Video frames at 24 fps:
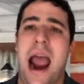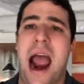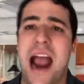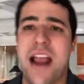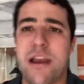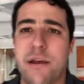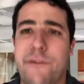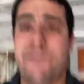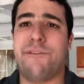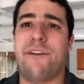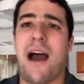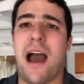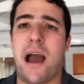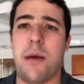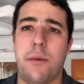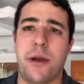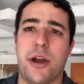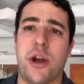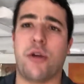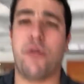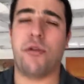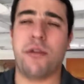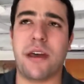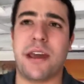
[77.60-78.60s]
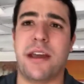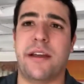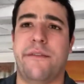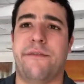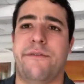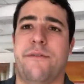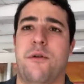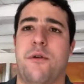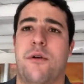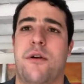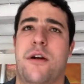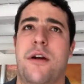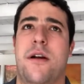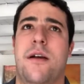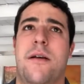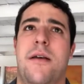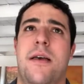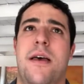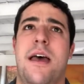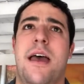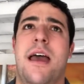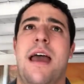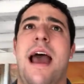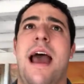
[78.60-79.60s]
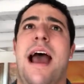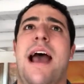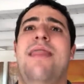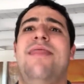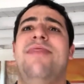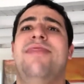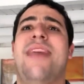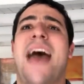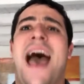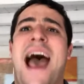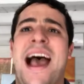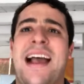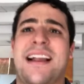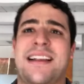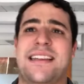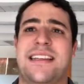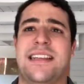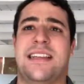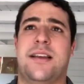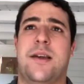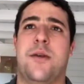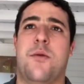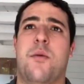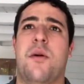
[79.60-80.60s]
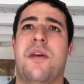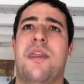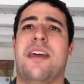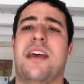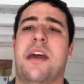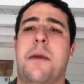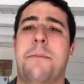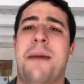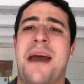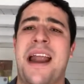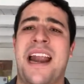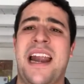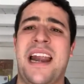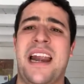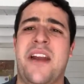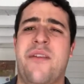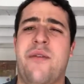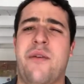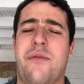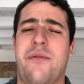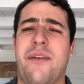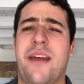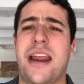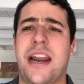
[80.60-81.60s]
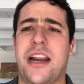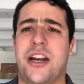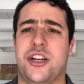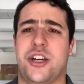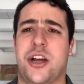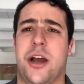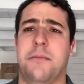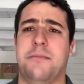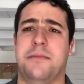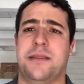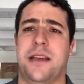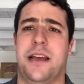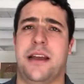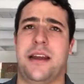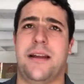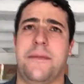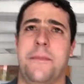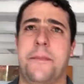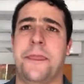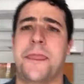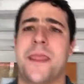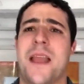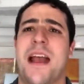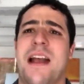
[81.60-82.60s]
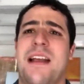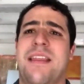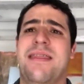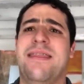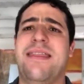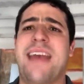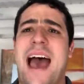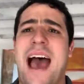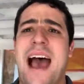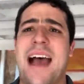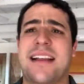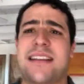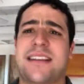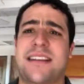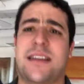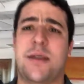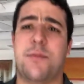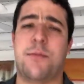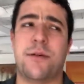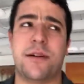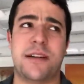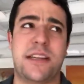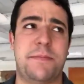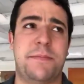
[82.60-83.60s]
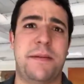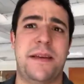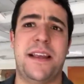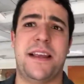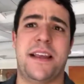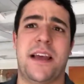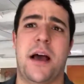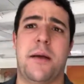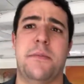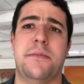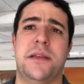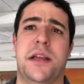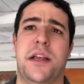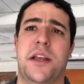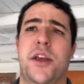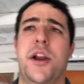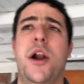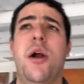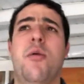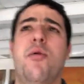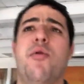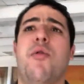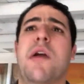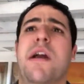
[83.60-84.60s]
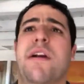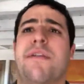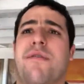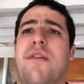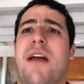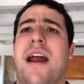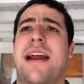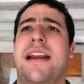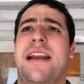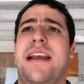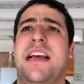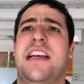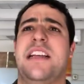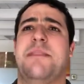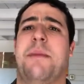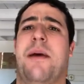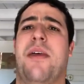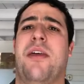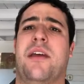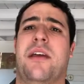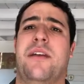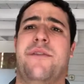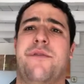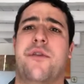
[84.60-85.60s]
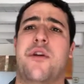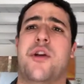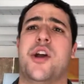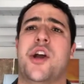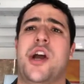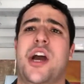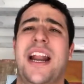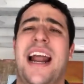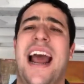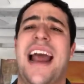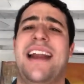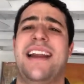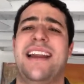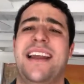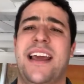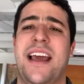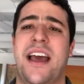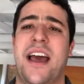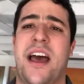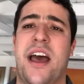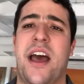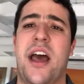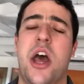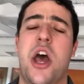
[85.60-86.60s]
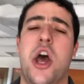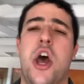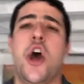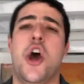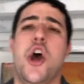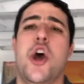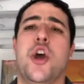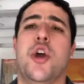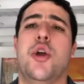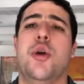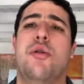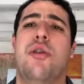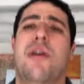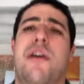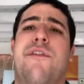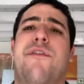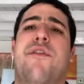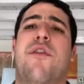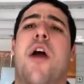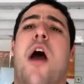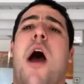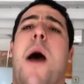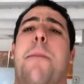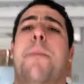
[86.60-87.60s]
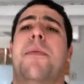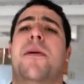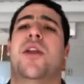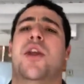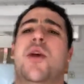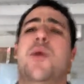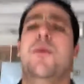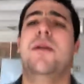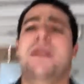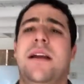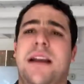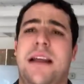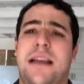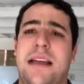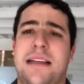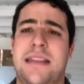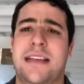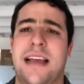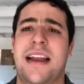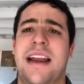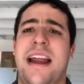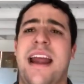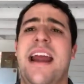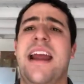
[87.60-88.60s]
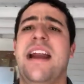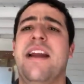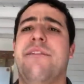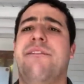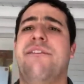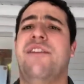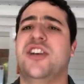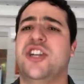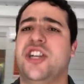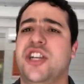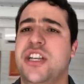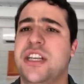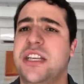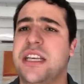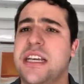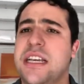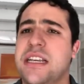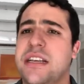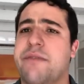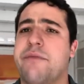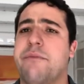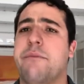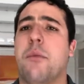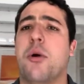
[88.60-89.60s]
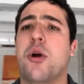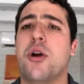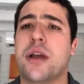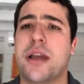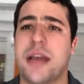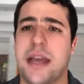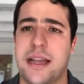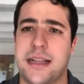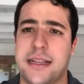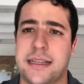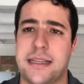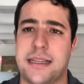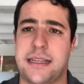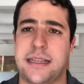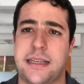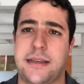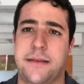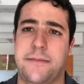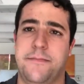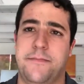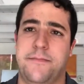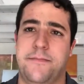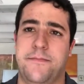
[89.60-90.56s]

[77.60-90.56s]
and you find what you're looking for. And that's where the competitive advantage comes in. That's where speed comes in. You don't look for ideas by looking for a good idea. You look for opportunities in inefficiencies of markets.